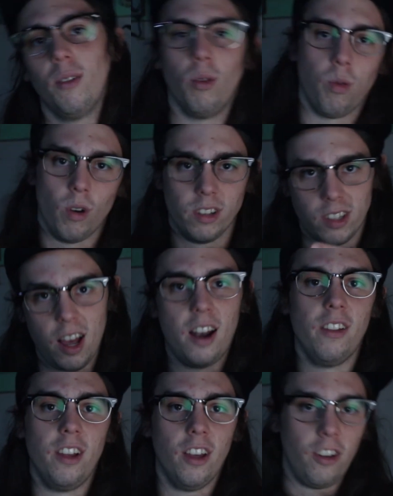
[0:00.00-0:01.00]
with one side
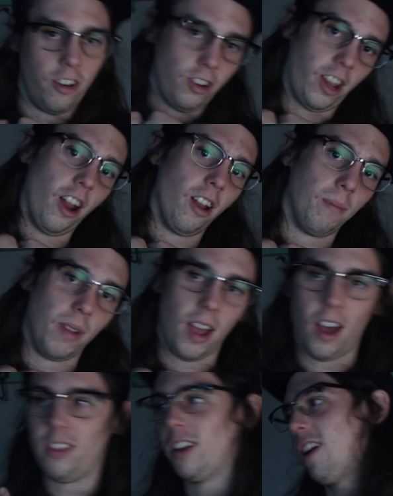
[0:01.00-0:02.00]
and the other, and you carry them
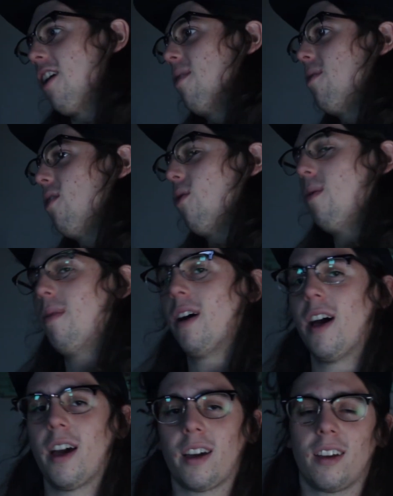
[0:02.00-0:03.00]
down, then carry them all the way
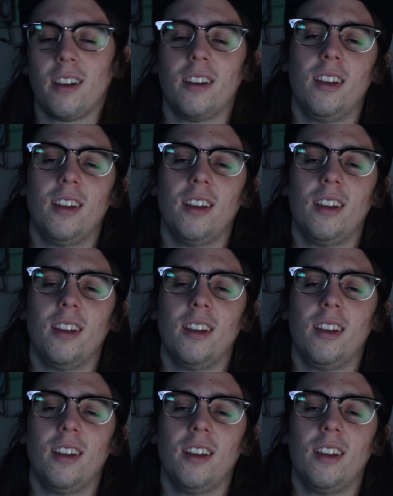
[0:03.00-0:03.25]
back,